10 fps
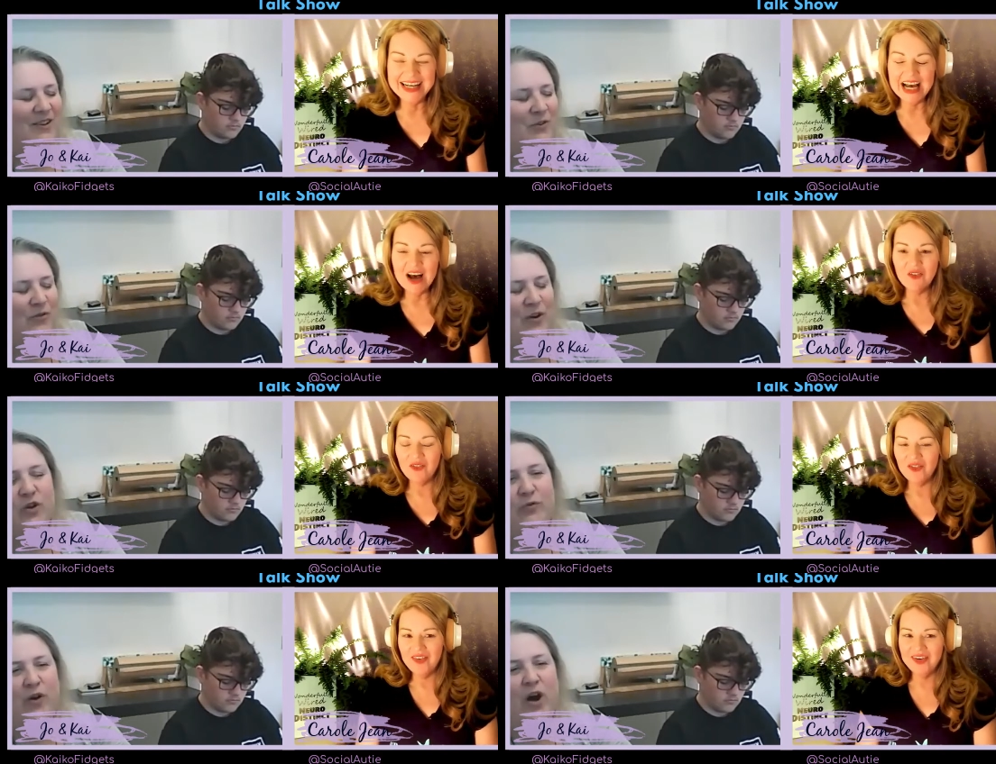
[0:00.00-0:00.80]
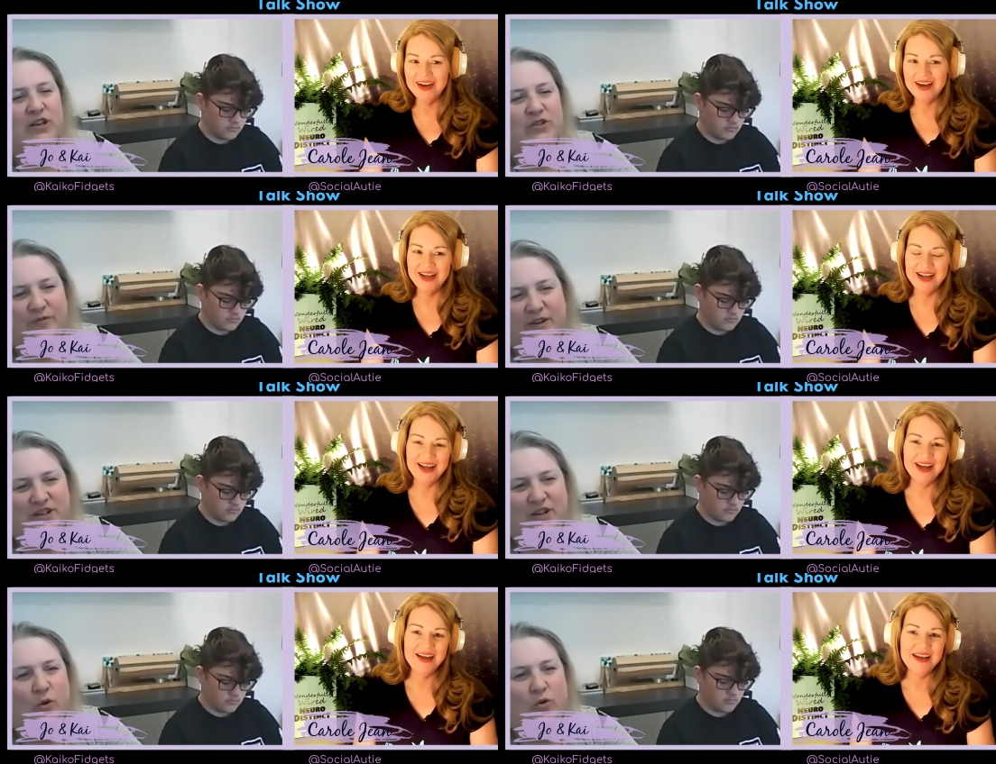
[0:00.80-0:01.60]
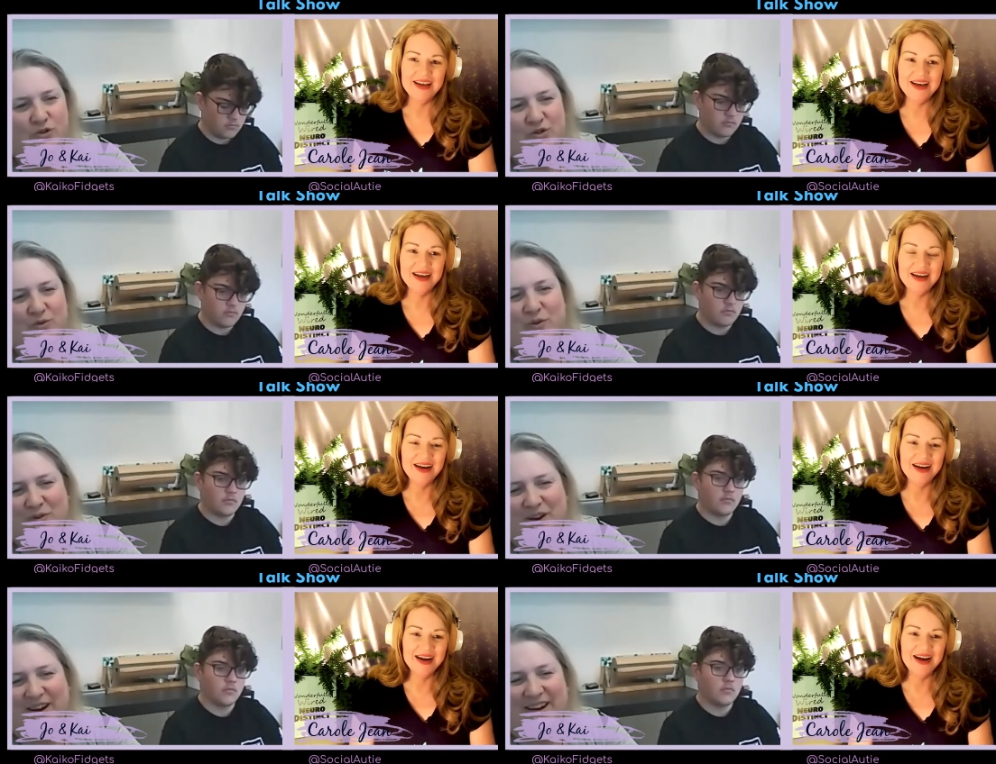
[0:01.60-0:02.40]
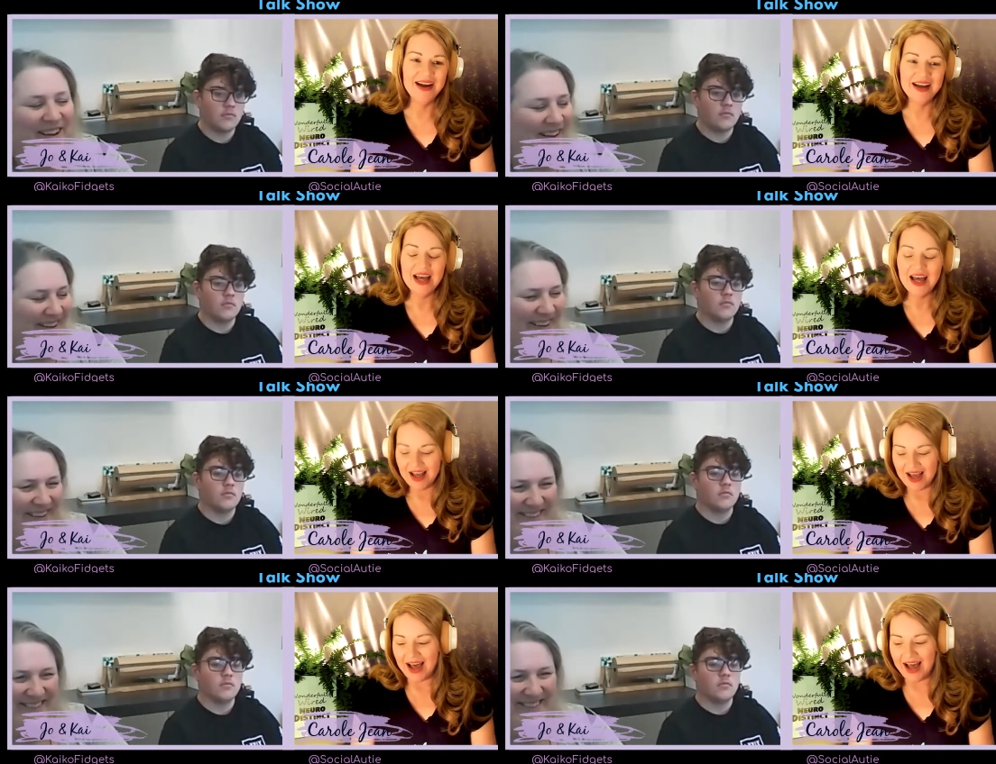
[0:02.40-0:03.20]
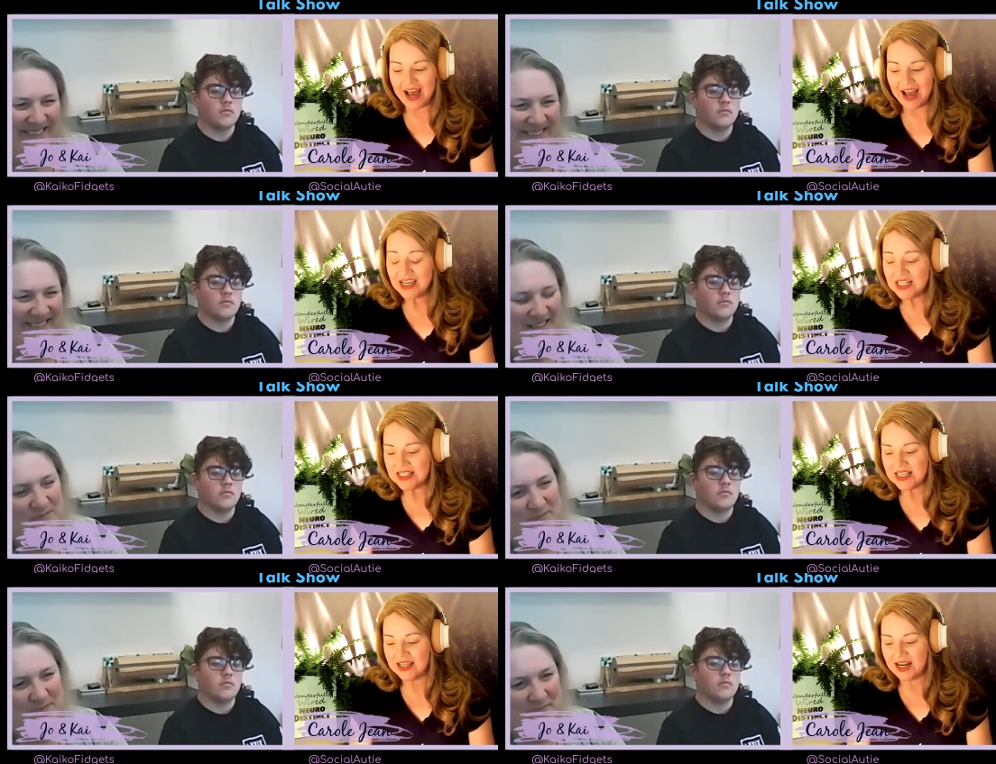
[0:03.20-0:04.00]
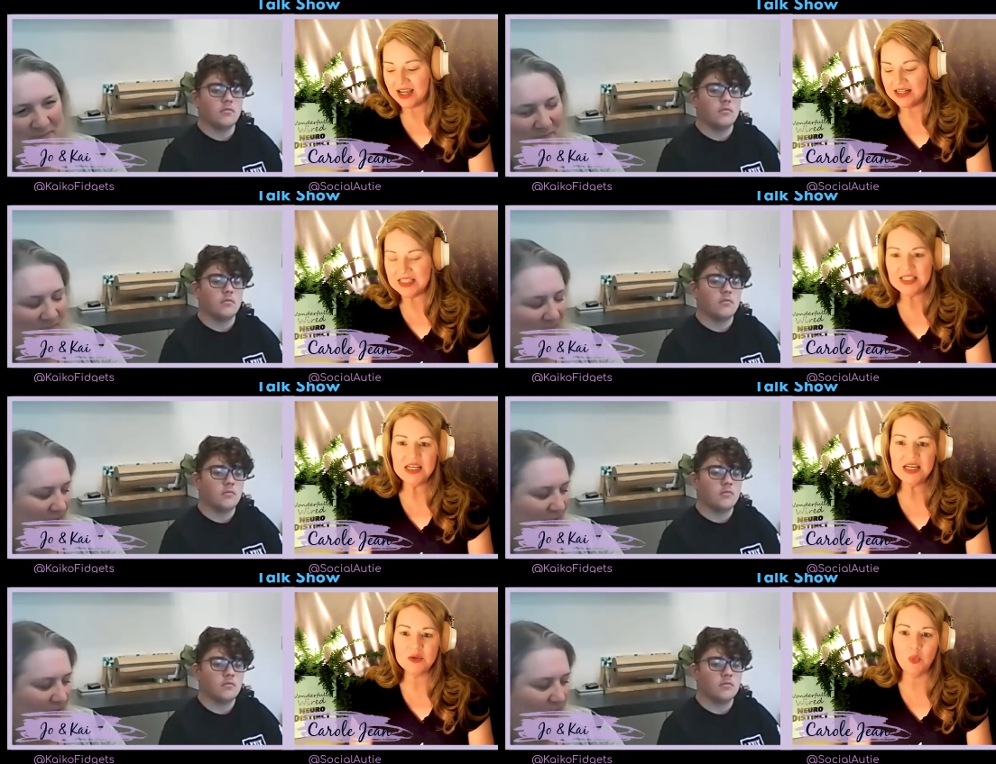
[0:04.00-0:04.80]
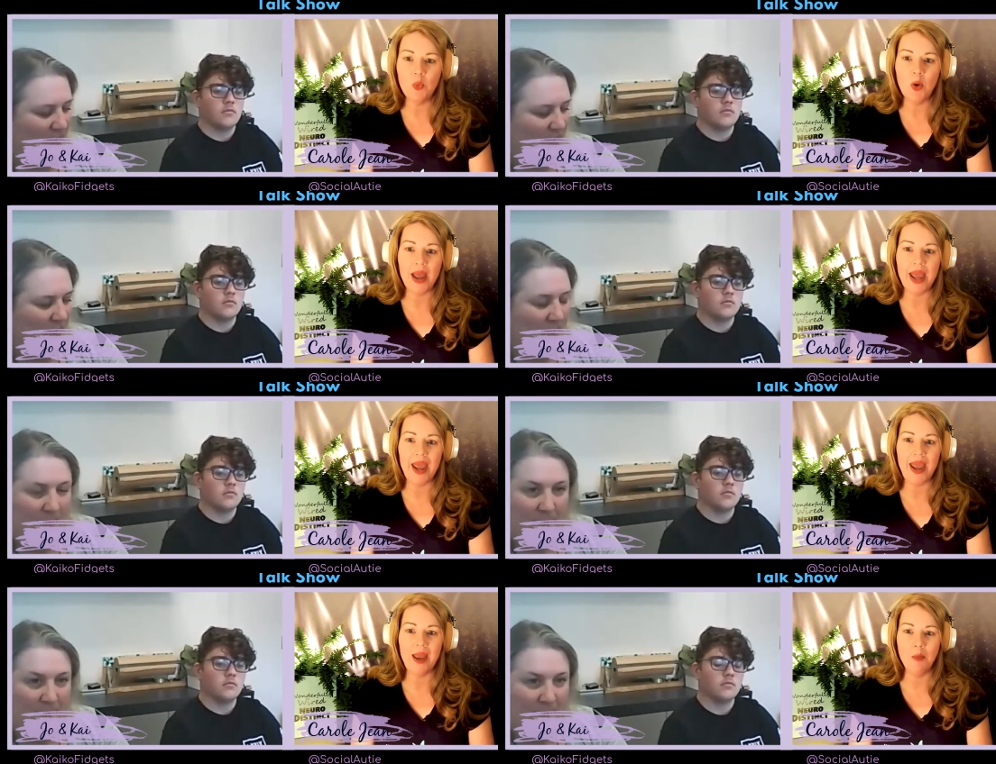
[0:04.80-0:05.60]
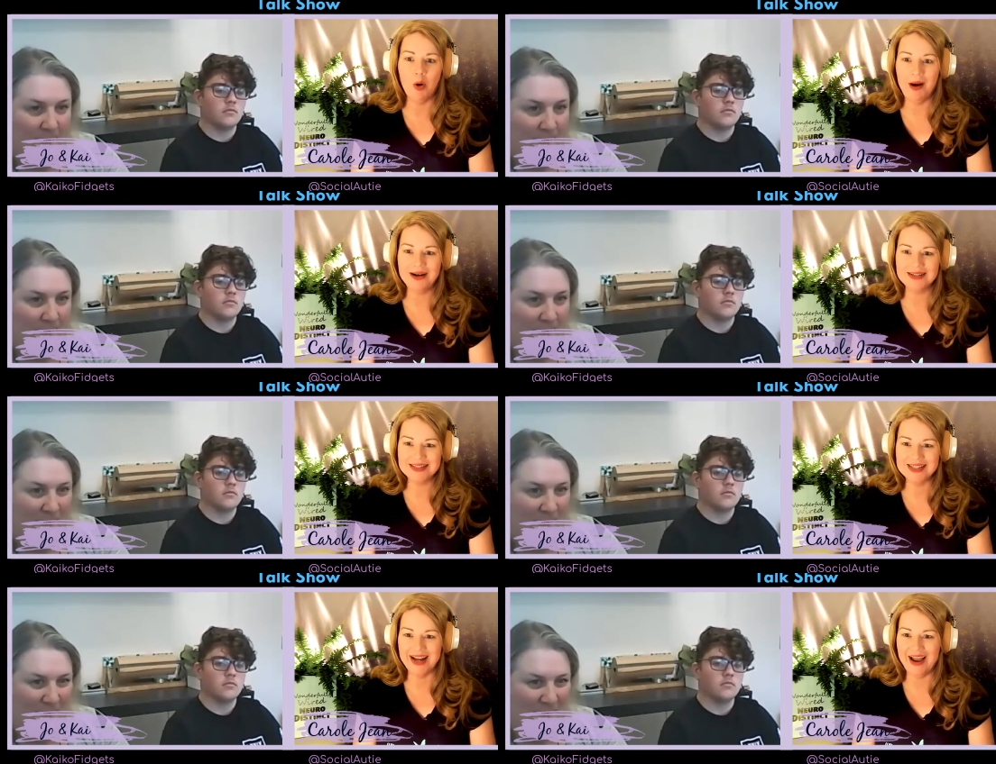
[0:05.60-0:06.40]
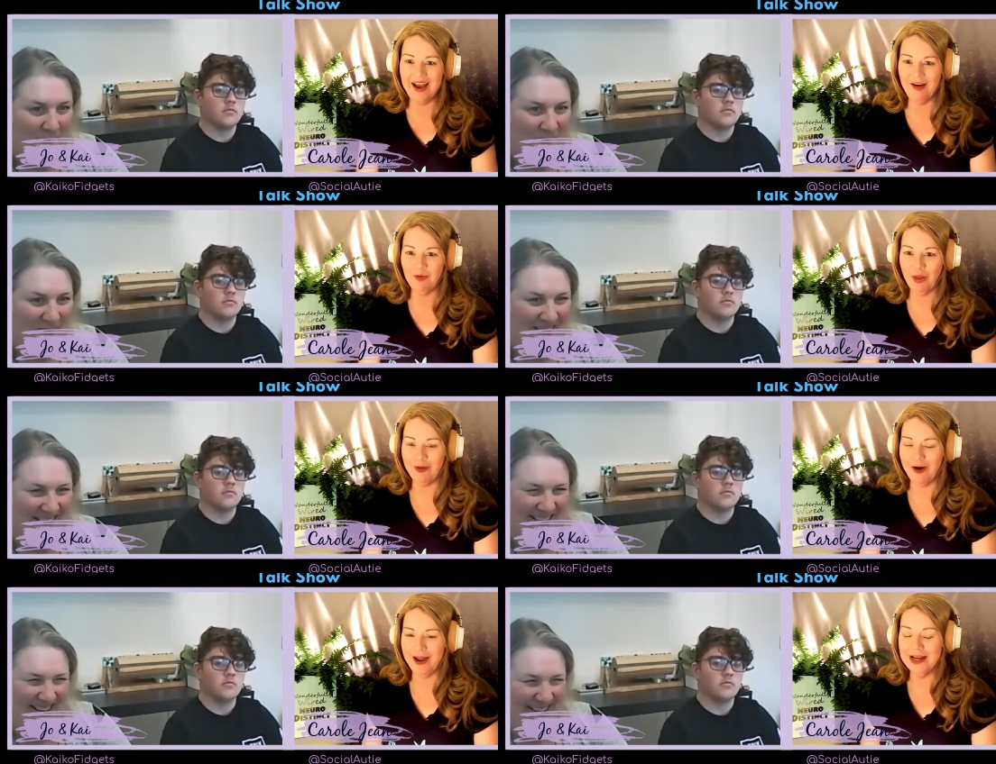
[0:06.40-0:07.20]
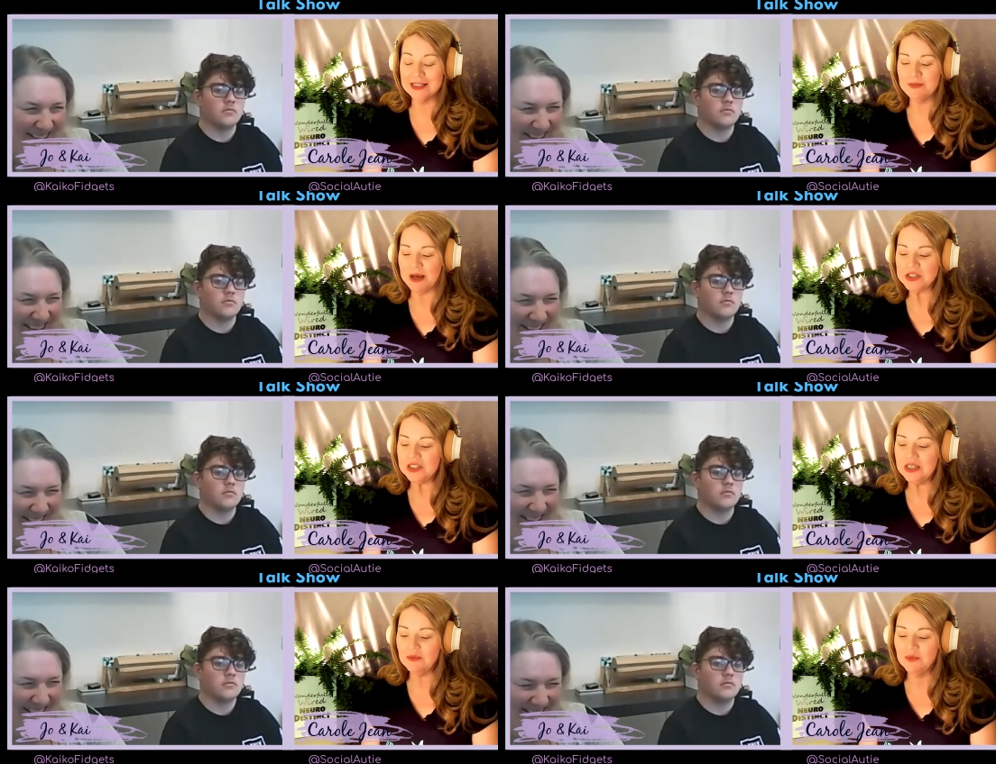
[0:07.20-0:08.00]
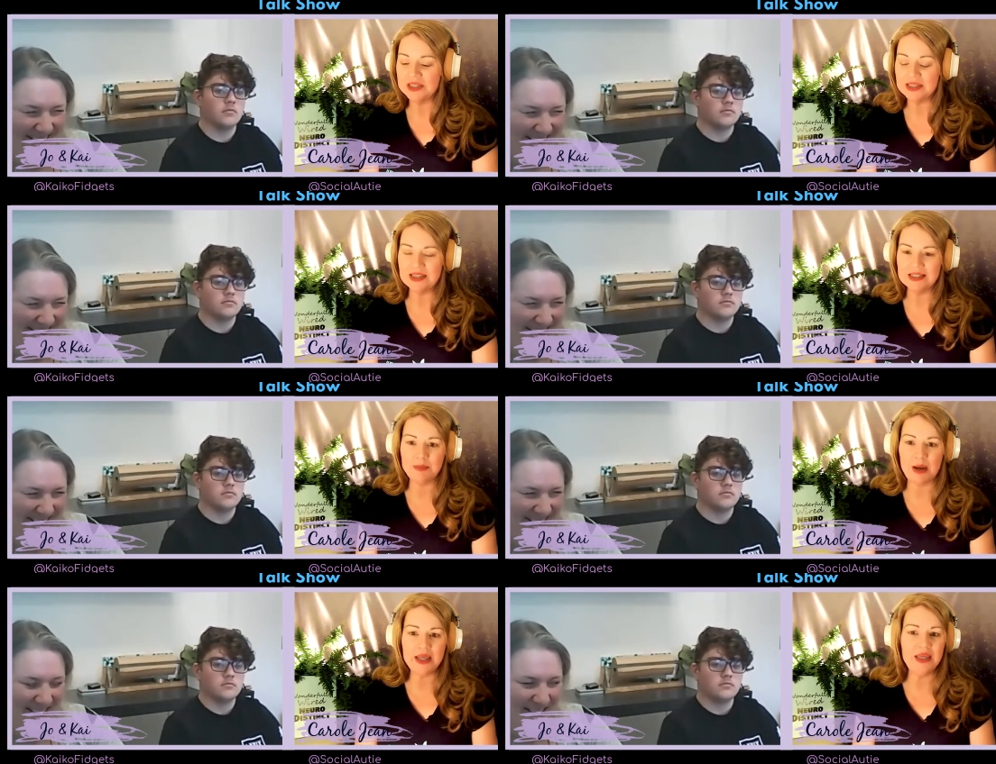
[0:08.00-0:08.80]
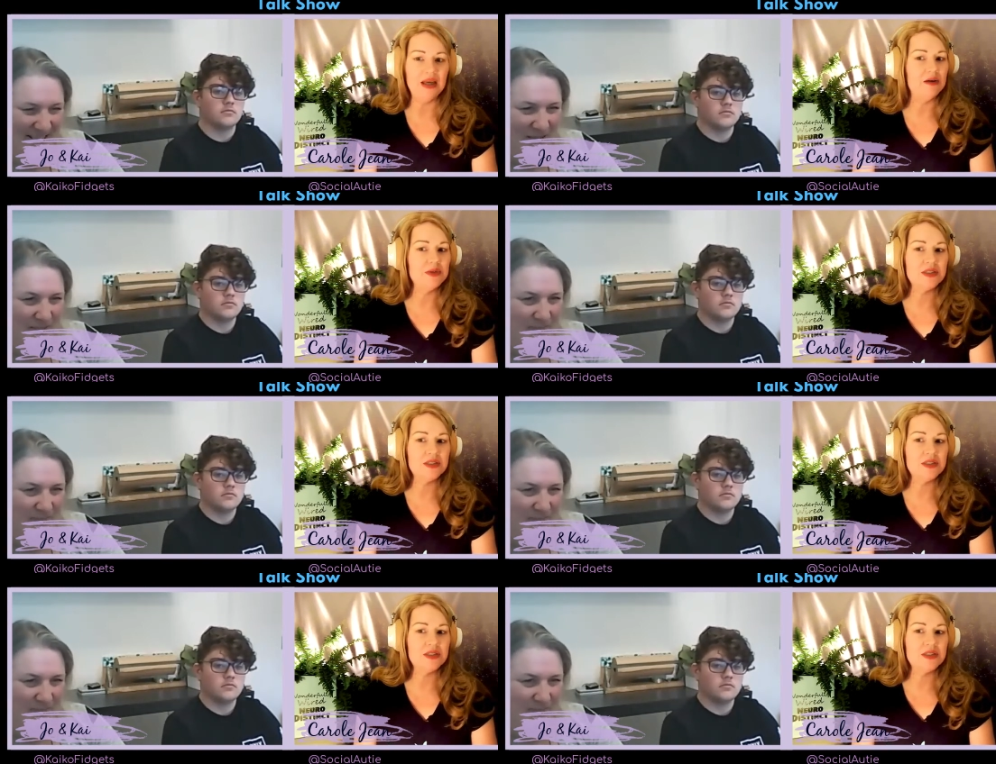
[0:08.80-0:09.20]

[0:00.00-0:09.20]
Speaker 1: you'll find your fidget or 2 or 3.
Speaker 2: I can say that it's ticked way more boxes than I ever thought, and especially with the spiky, I